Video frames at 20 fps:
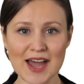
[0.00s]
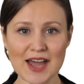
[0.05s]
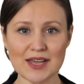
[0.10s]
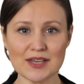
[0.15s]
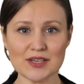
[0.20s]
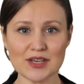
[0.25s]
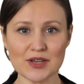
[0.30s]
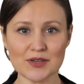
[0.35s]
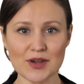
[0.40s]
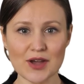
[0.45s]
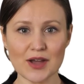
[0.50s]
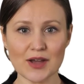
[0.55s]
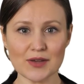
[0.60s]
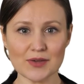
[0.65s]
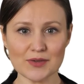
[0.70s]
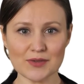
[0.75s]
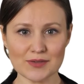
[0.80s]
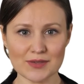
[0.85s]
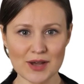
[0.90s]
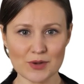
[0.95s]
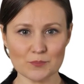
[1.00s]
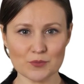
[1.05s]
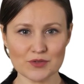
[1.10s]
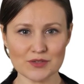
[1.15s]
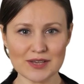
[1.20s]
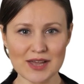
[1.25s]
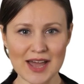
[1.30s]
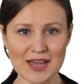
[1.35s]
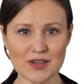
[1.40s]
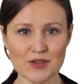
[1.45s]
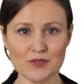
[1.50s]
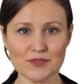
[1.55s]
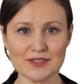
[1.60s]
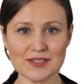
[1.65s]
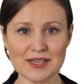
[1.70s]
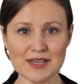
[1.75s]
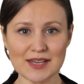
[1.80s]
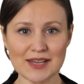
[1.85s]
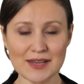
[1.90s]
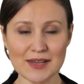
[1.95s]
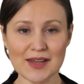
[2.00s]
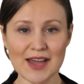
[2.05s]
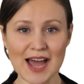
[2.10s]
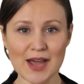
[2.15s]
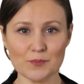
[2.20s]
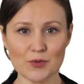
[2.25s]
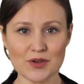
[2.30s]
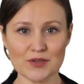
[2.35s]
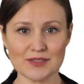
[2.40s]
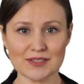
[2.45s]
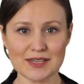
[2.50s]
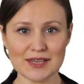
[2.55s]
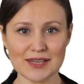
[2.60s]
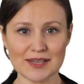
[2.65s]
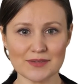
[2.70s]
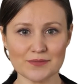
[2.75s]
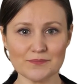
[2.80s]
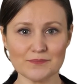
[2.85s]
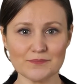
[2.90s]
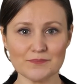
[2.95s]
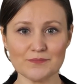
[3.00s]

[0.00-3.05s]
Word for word: HLR, numbers NRC, MRC.